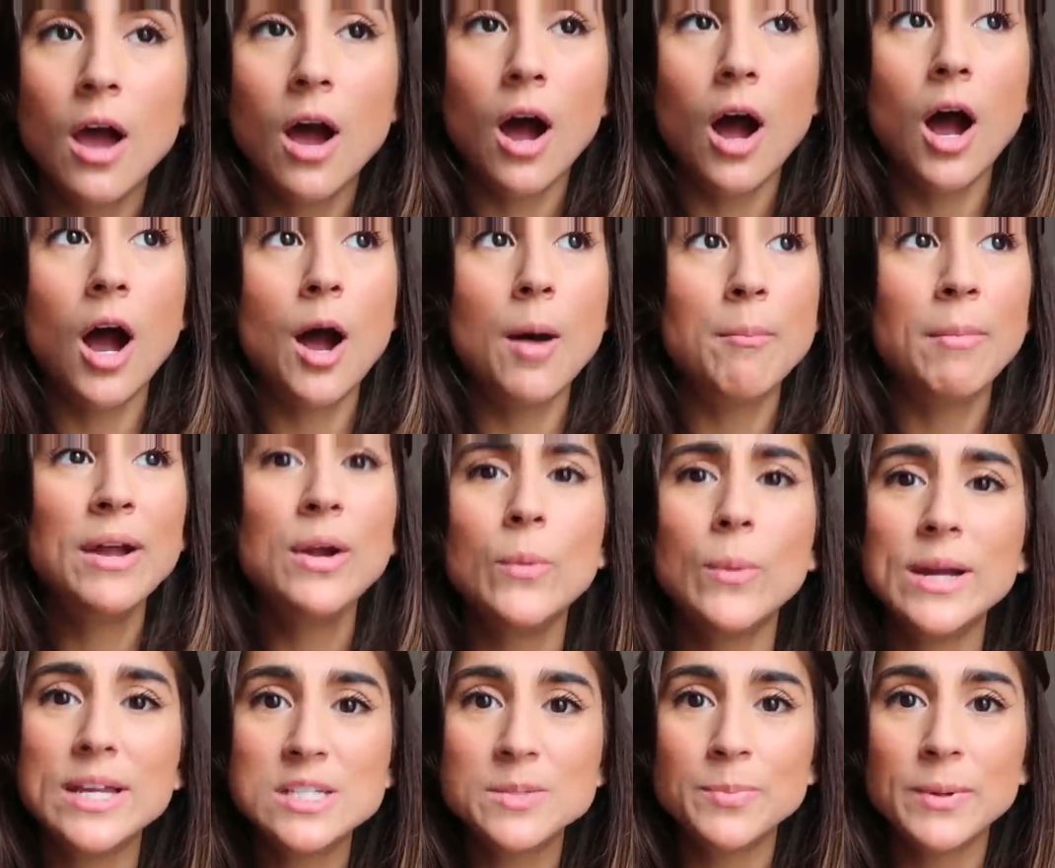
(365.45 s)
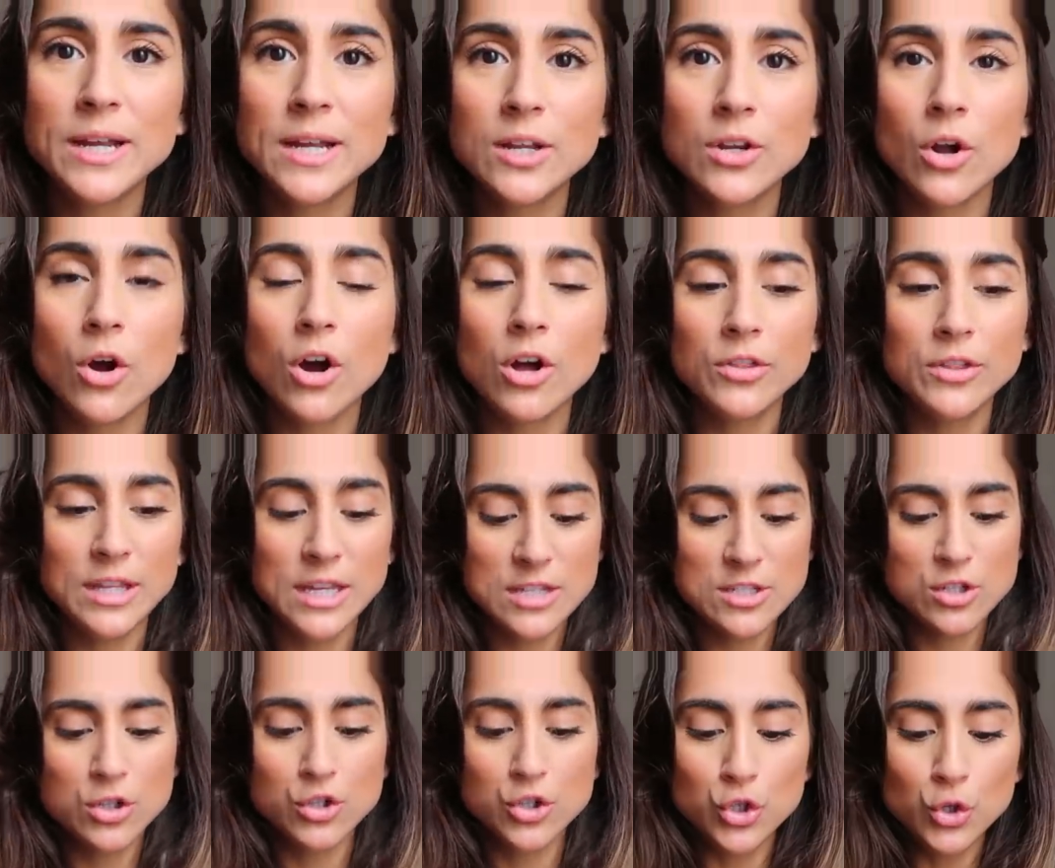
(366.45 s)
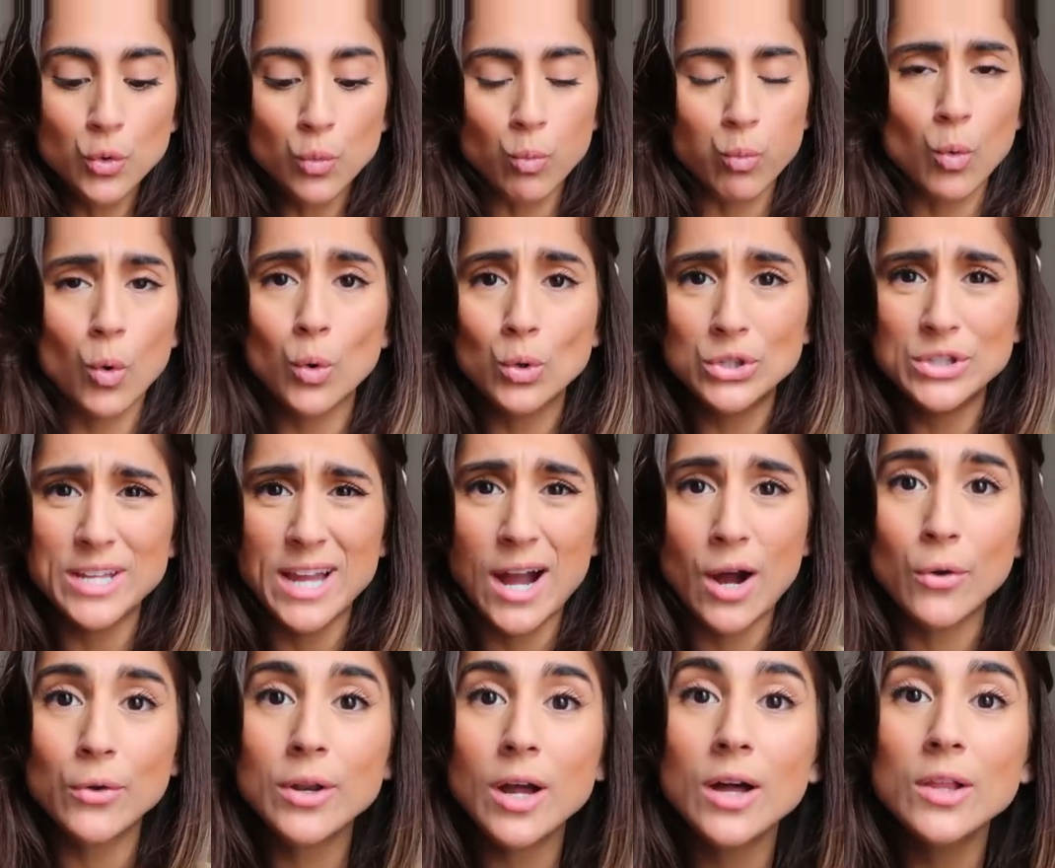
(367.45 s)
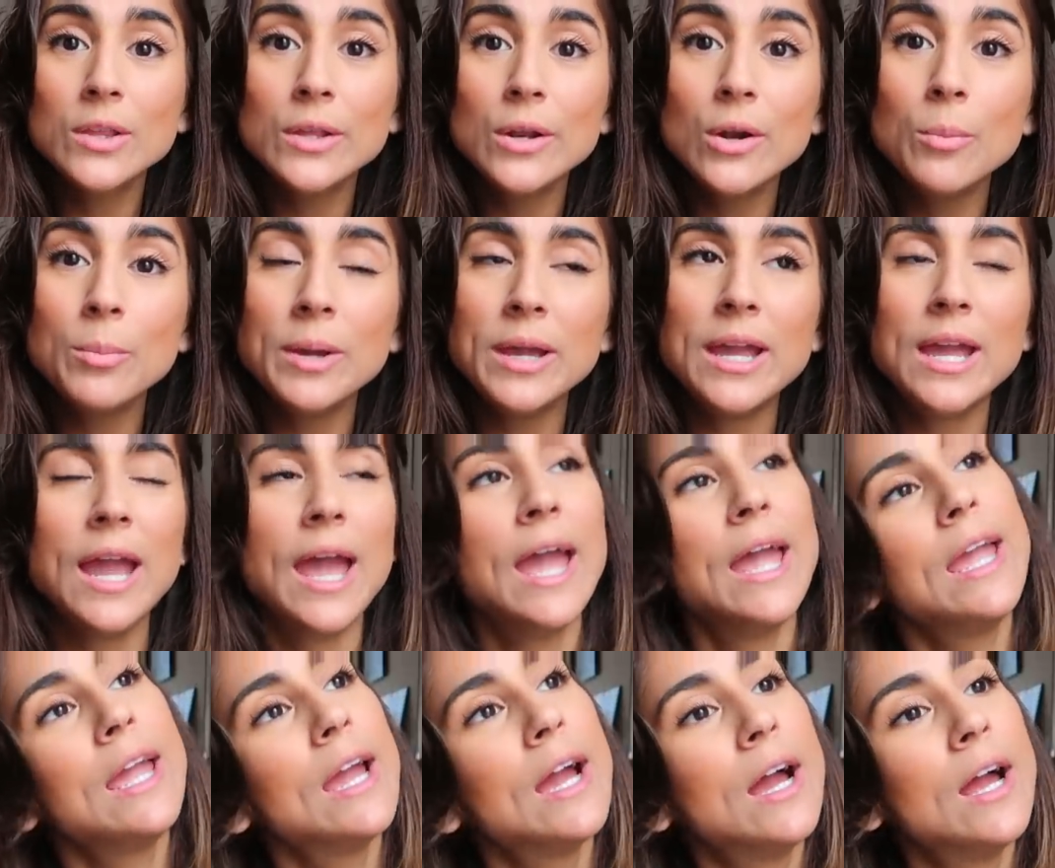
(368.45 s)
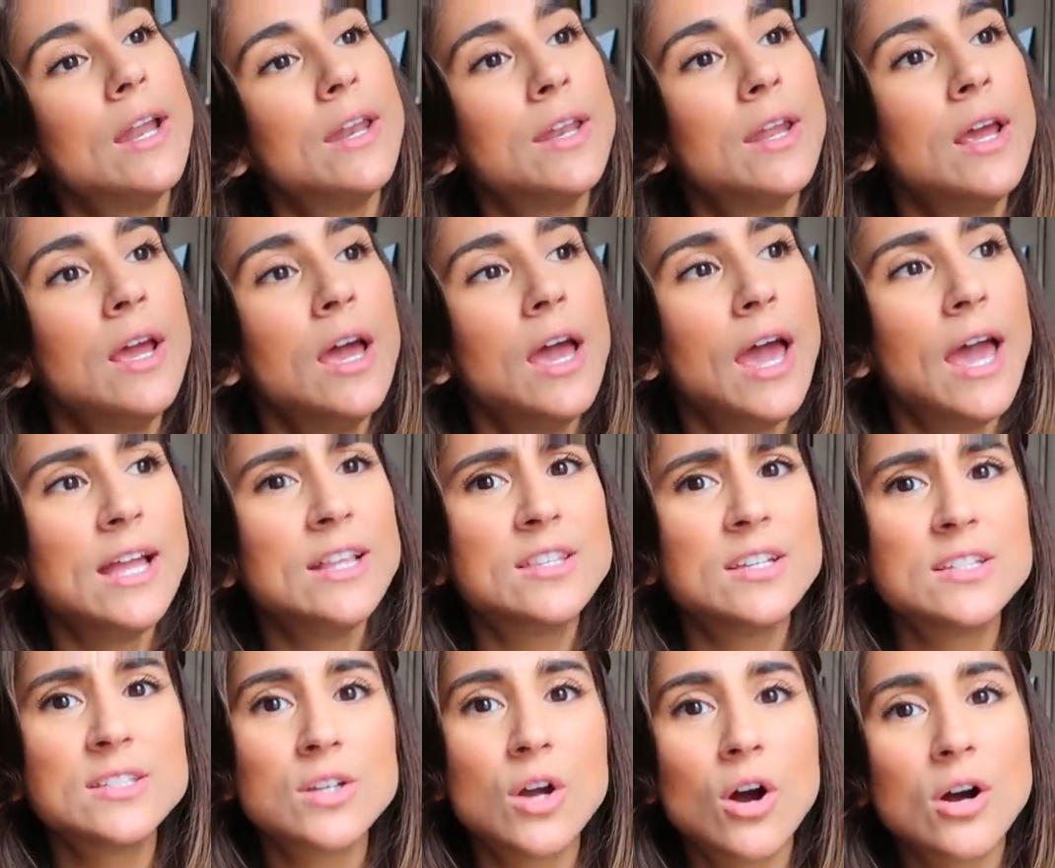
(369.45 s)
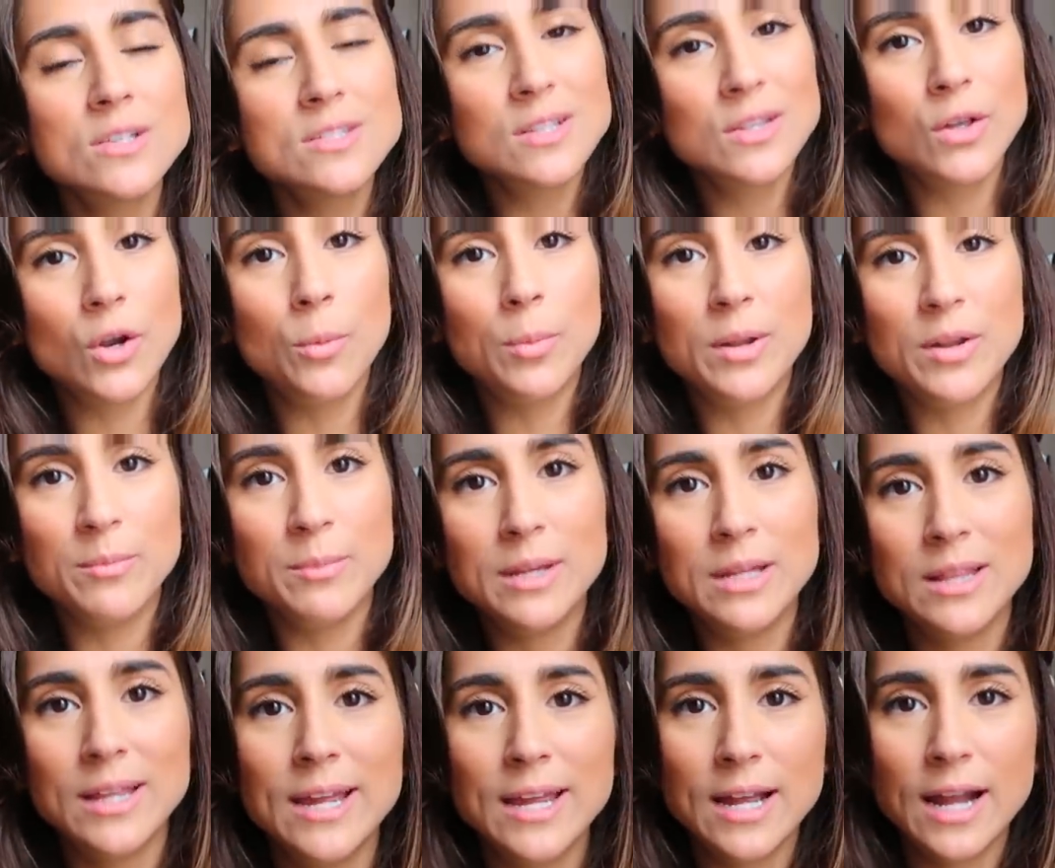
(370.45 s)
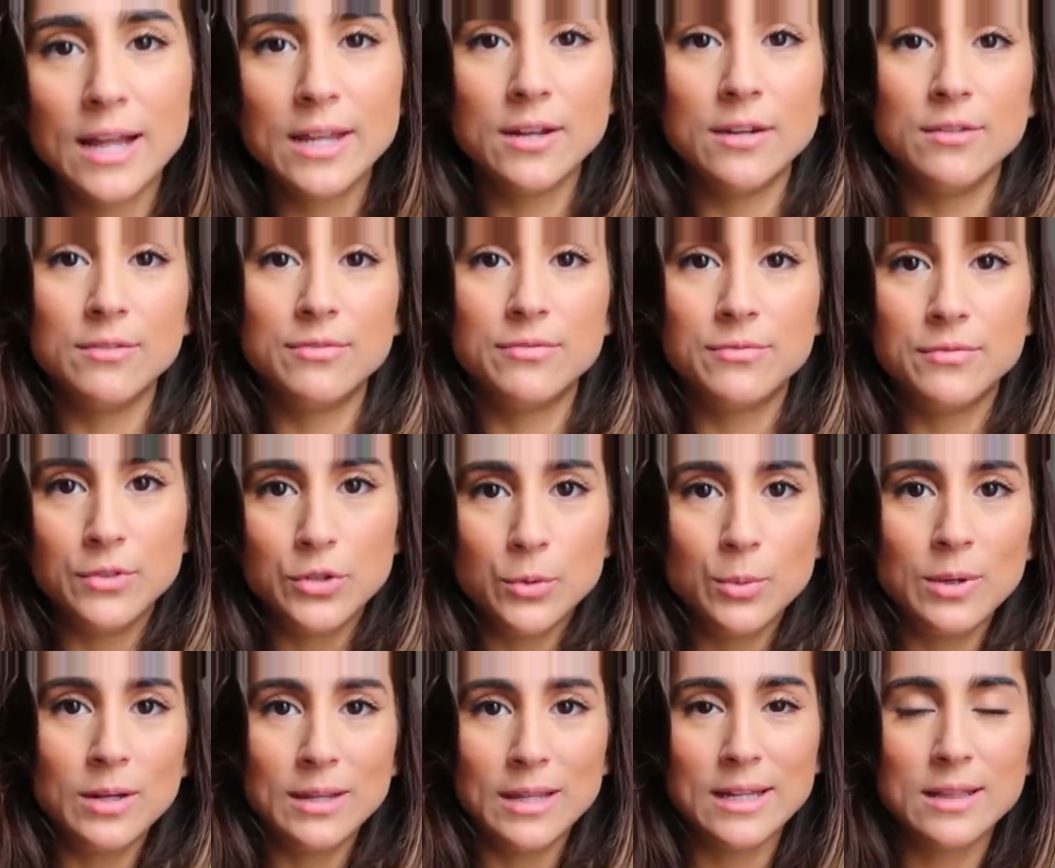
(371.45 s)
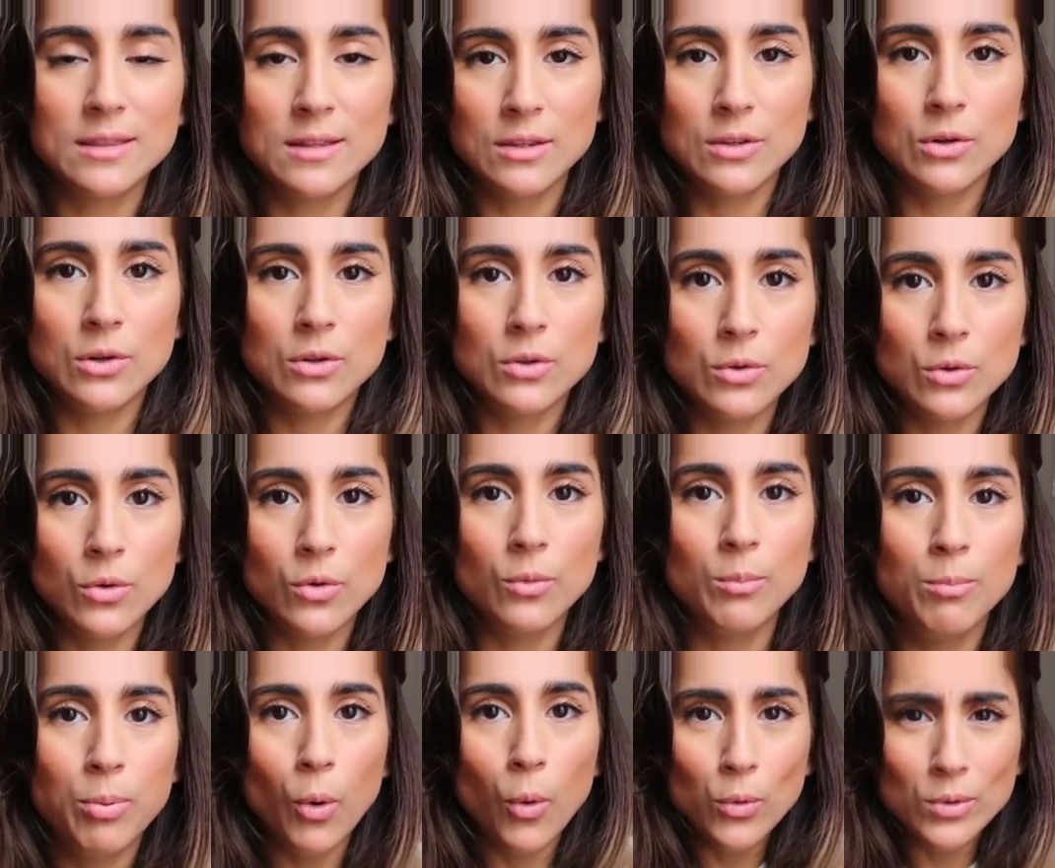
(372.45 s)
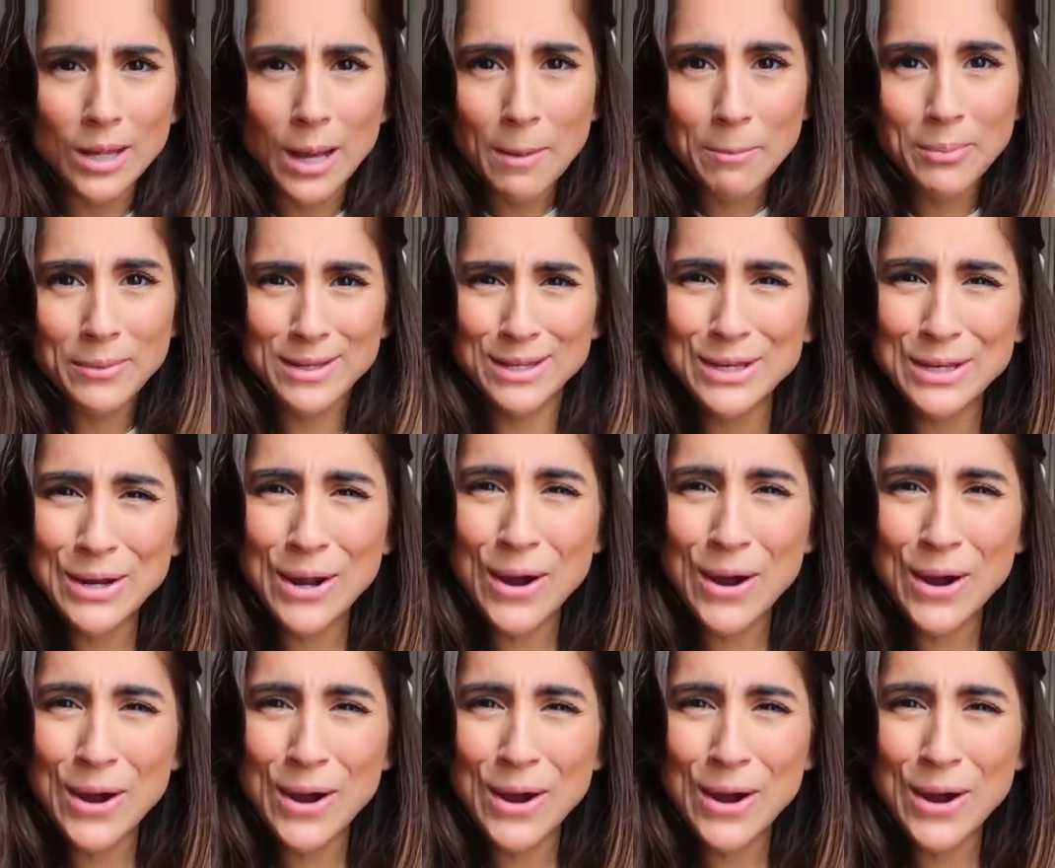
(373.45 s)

uh, my waistband on these do roll down a little bit and it does cause a little bit of me like kind of doing like the little pull up, you